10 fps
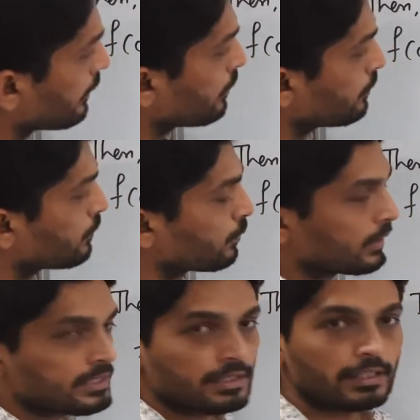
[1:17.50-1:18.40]
now. What
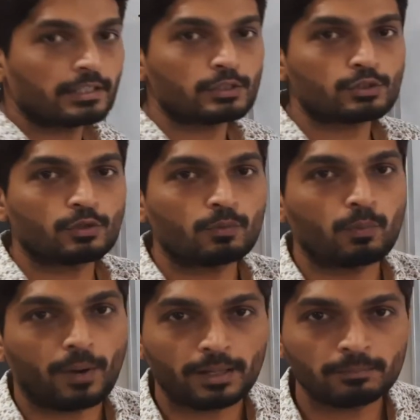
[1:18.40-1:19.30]
is integration of
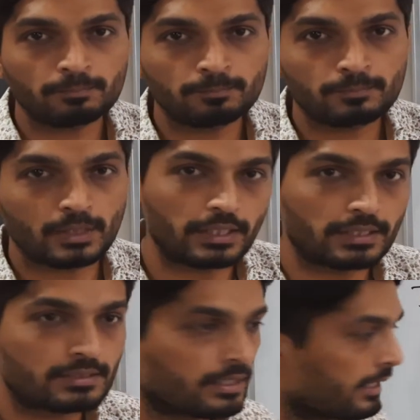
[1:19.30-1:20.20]
1? It
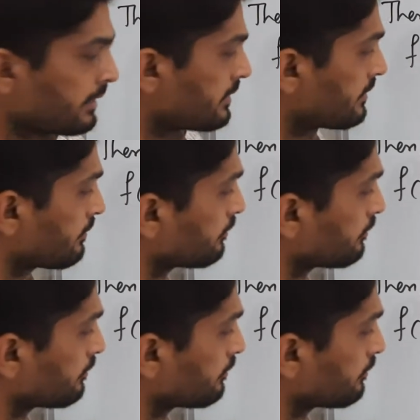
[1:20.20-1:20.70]
is x.